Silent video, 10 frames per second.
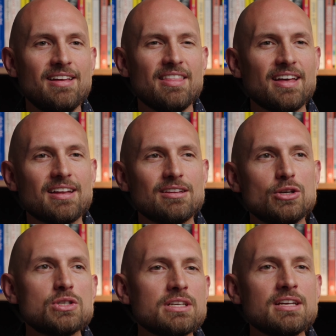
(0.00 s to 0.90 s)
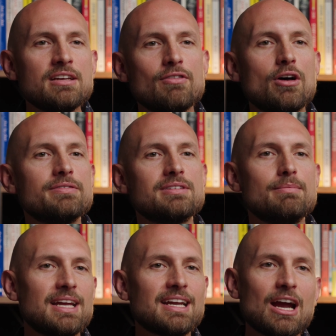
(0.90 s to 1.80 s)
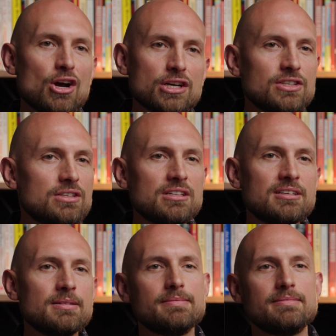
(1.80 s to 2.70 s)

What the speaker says: that usually involves the main character,